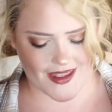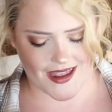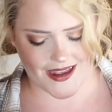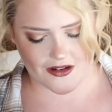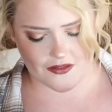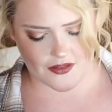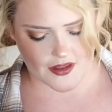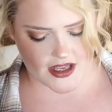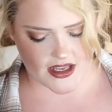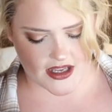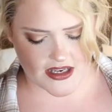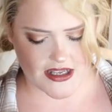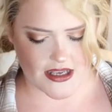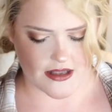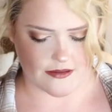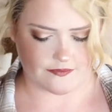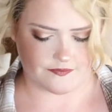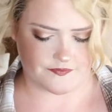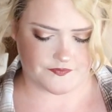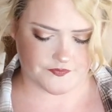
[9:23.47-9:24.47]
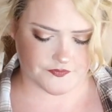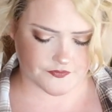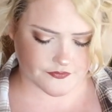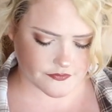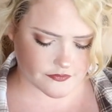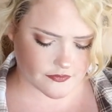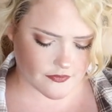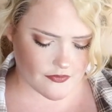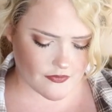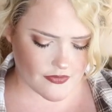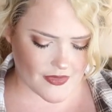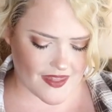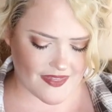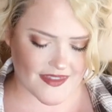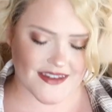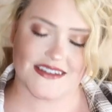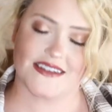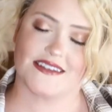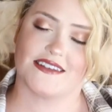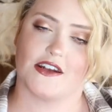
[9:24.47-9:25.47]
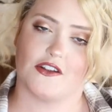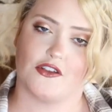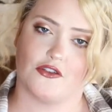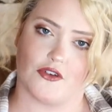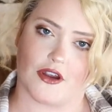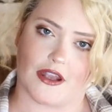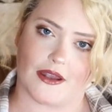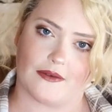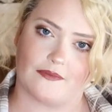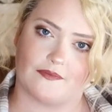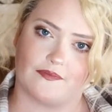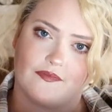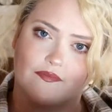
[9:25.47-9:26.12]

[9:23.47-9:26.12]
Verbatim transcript: I don't think I did. This is in a 3,